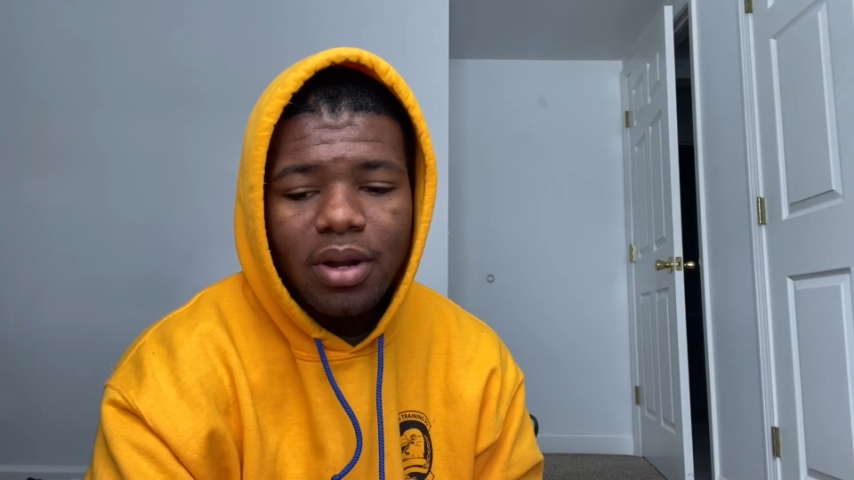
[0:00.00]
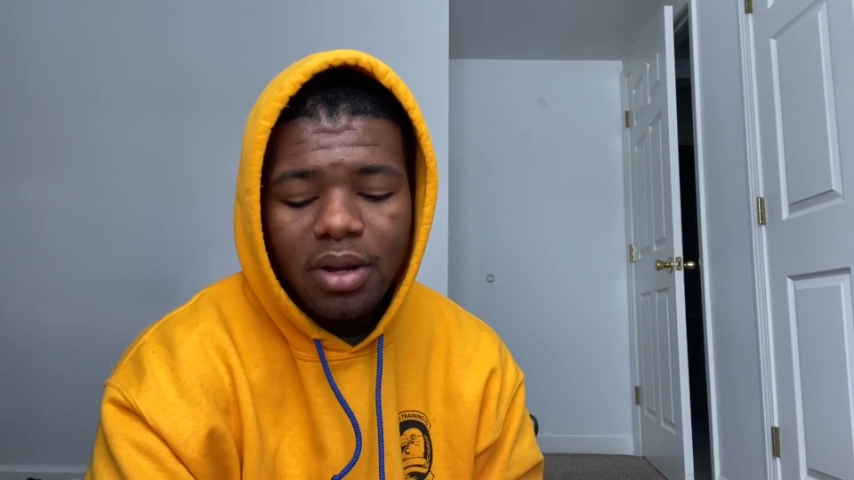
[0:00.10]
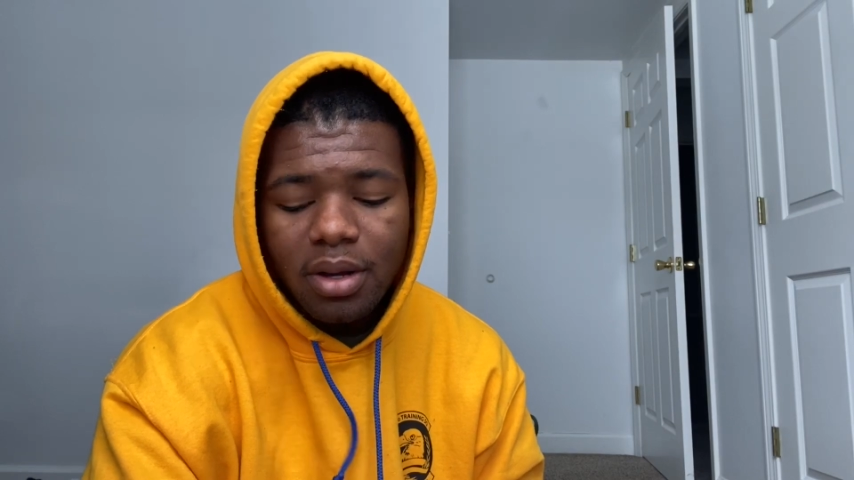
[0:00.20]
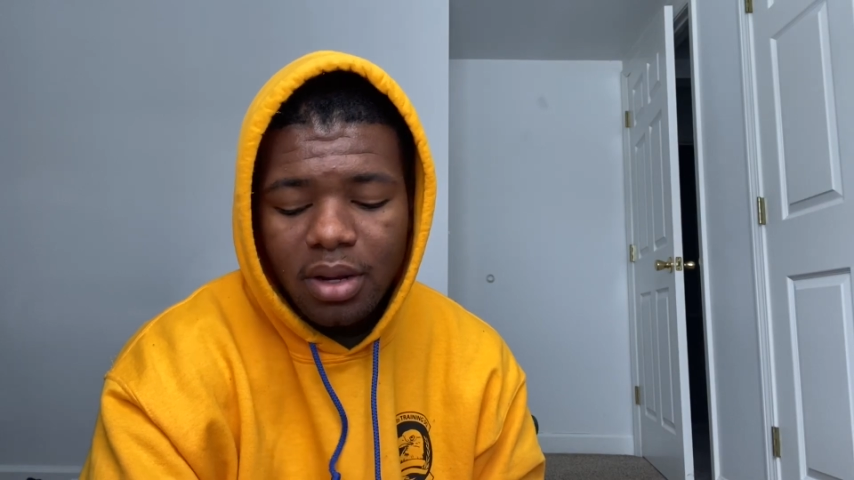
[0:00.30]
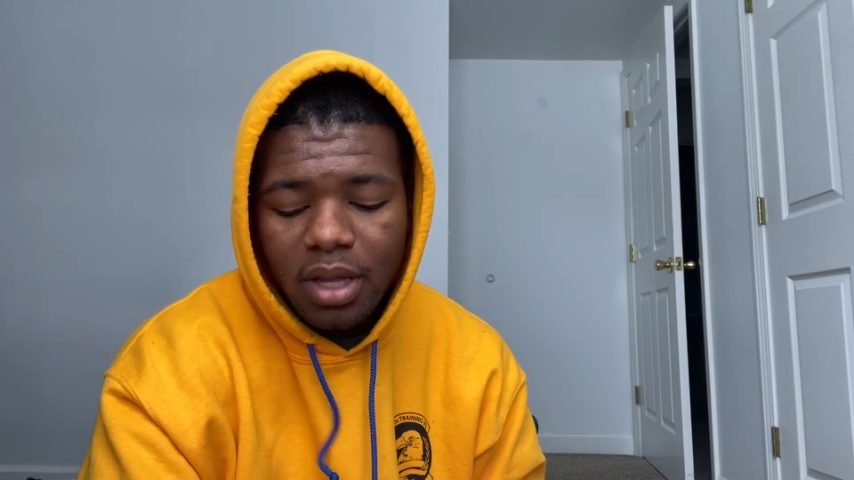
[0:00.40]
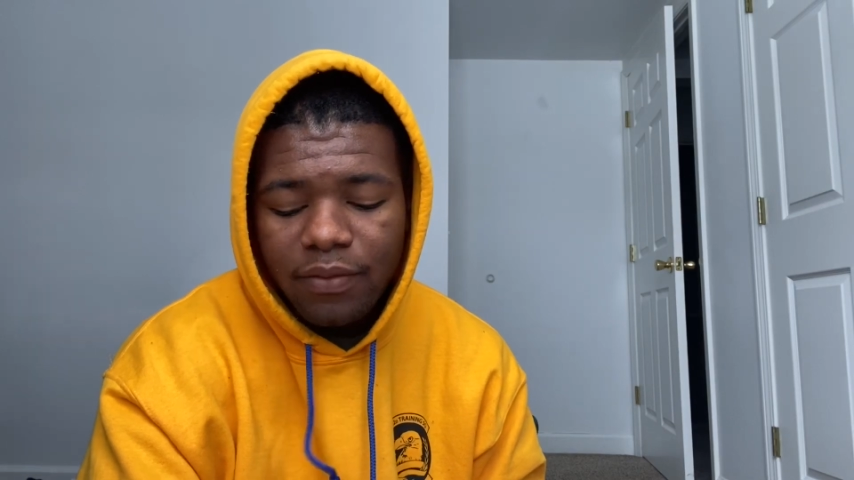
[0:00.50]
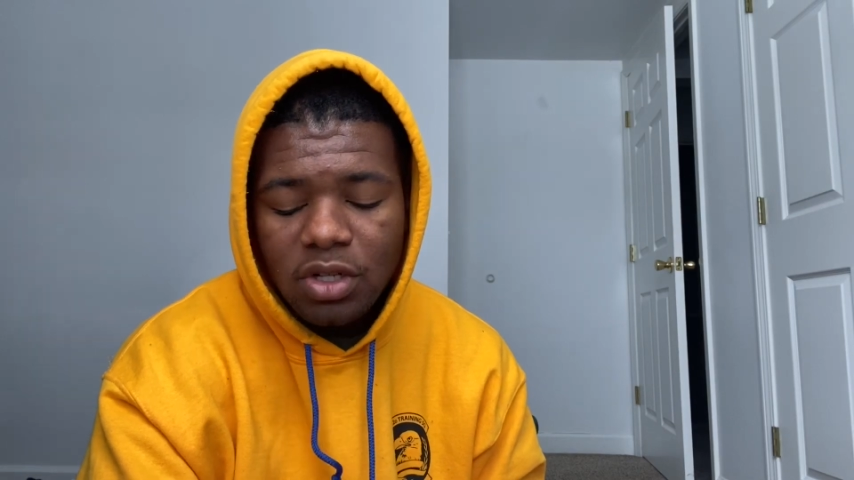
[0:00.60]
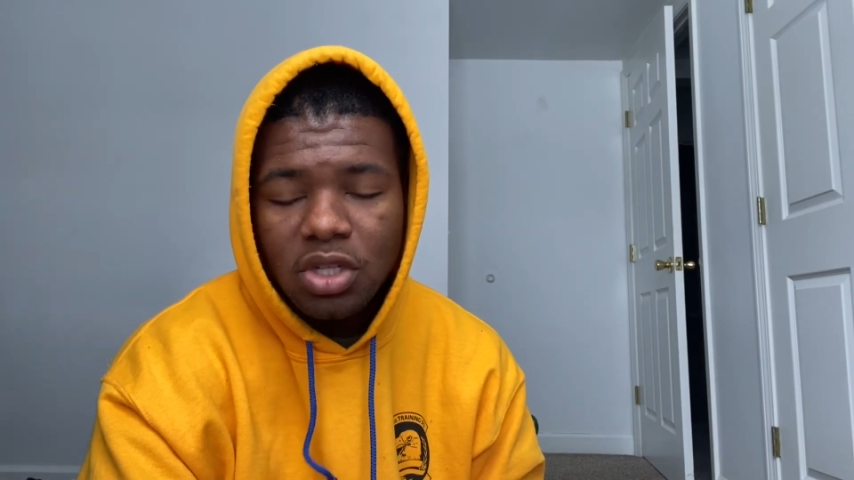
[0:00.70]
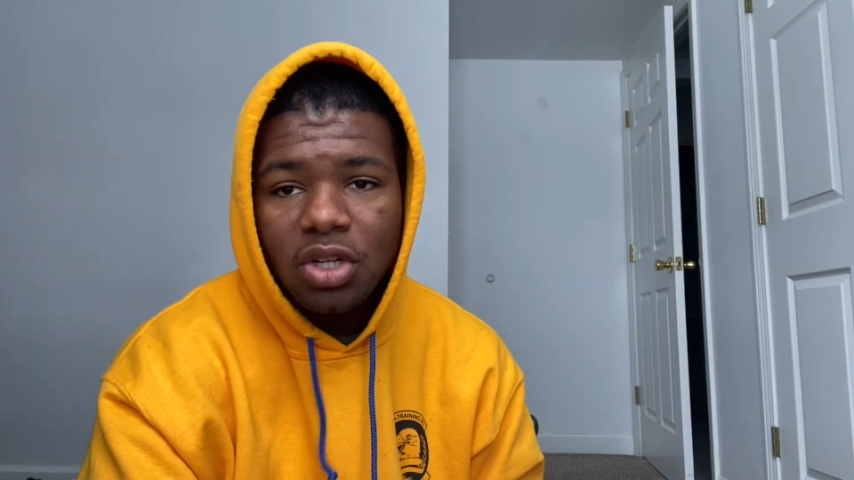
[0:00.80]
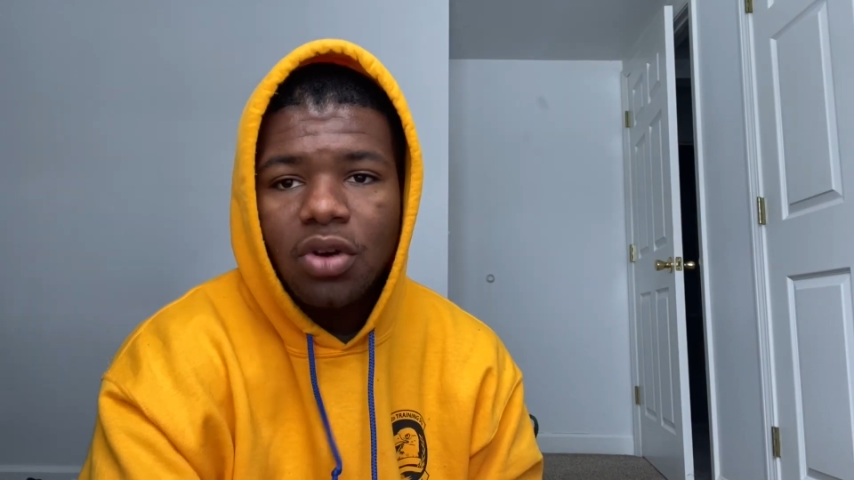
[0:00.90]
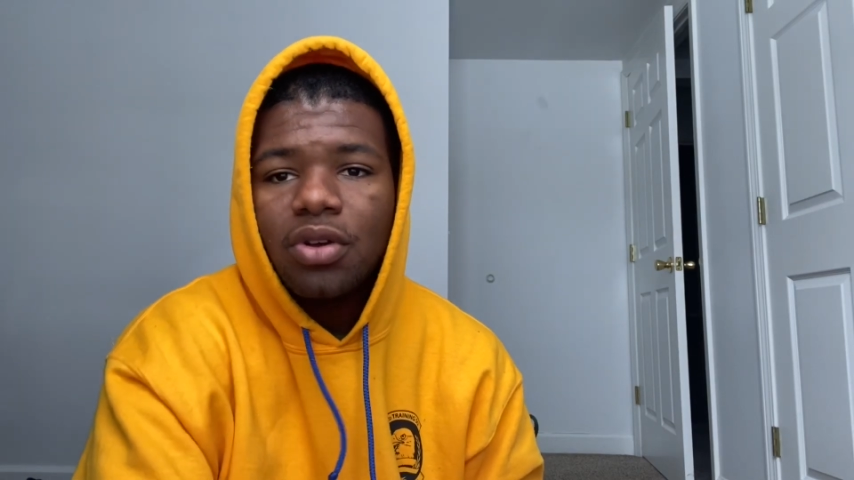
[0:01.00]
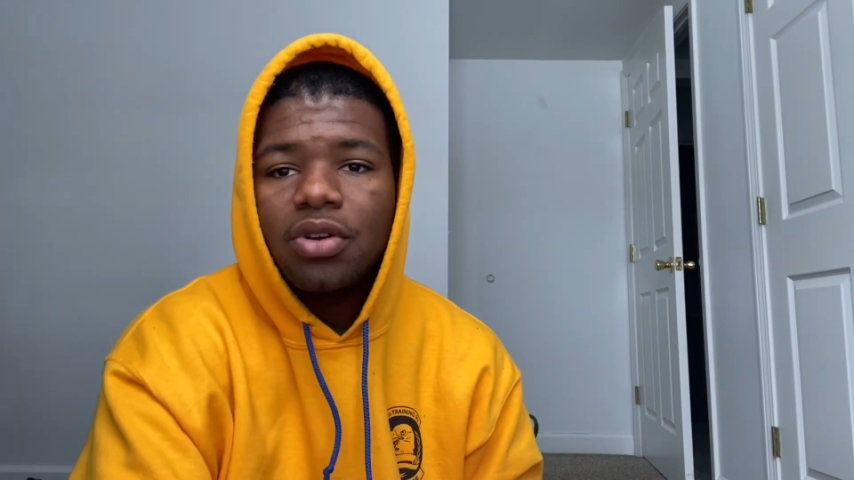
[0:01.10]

They're gonna eventually know you.